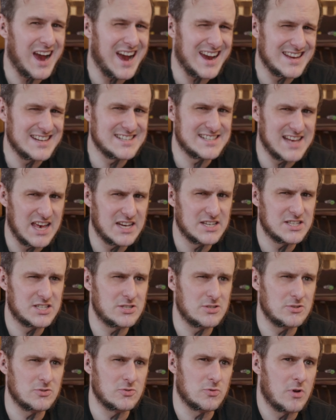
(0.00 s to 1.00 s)
I intend
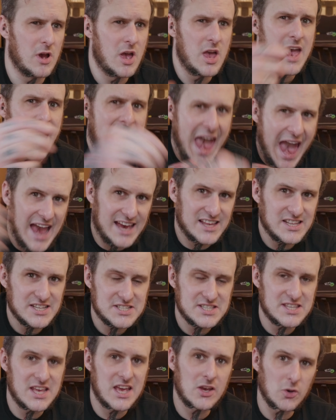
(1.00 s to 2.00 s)
to hang
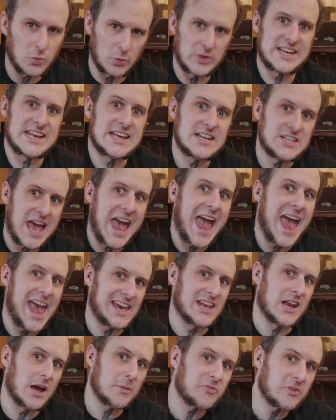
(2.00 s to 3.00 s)
this thing or need to
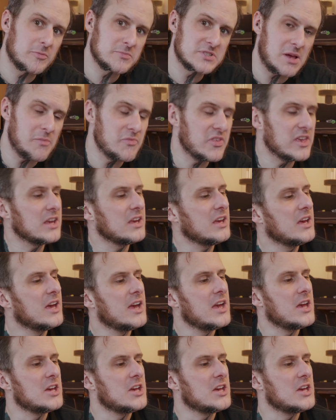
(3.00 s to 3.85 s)
hang it up from something.